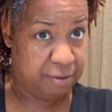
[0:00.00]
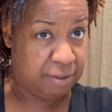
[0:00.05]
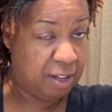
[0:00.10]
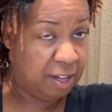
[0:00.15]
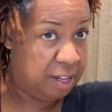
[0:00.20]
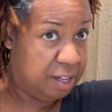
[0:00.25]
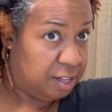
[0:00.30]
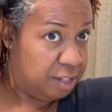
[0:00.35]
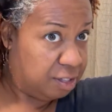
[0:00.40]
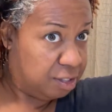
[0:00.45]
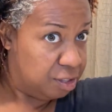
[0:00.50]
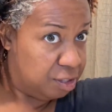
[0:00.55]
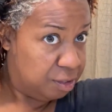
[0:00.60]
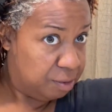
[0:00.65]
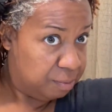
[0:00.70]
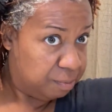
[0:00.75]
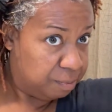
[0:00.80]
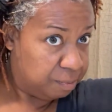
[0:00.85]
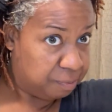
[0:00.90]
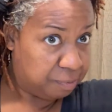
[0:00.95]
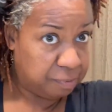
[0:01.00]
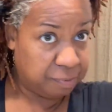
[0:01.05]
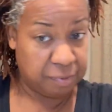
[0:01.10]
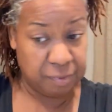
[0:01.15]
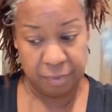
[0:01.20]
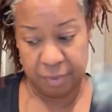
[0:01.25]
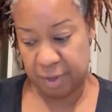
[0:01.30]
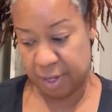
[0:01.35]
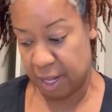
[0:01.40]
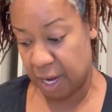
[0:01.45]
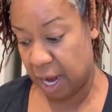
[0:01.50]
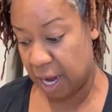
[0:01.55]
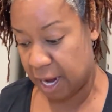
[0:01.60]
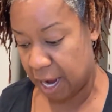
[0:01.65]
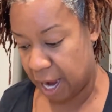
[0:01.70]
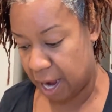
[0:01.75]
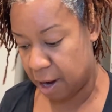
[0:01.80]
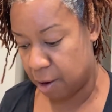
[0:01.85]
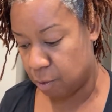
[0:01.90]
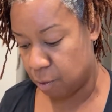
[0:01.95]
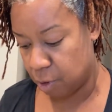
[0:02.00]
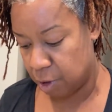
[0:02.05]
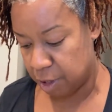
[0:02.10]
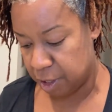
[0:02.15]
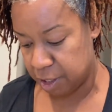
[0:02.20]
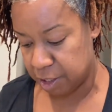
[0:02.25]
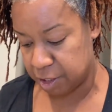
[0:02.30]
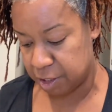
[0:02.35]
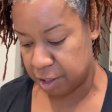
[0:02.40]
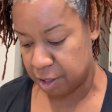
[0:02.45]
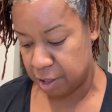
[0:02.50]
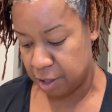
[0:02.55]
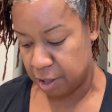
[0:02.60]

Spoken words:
is that I got was,